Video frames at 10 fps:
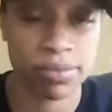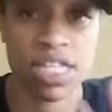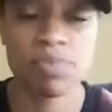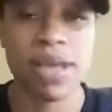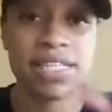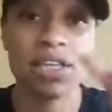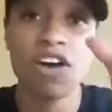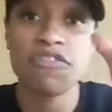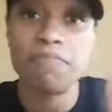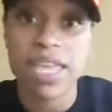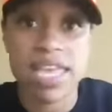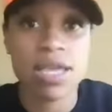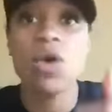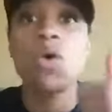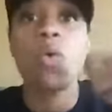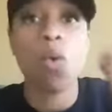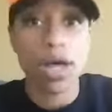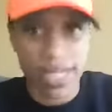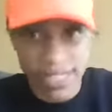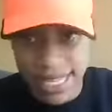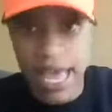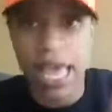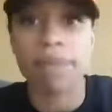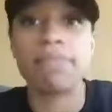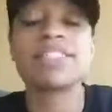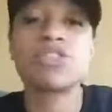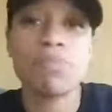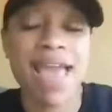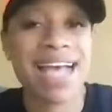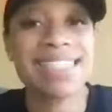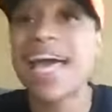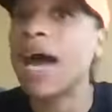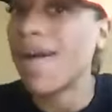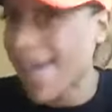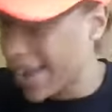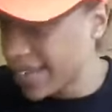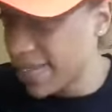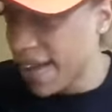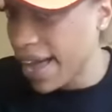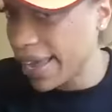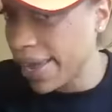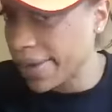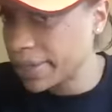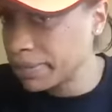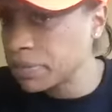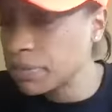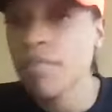That's based off me wanting to gain muscle mass, how active I am,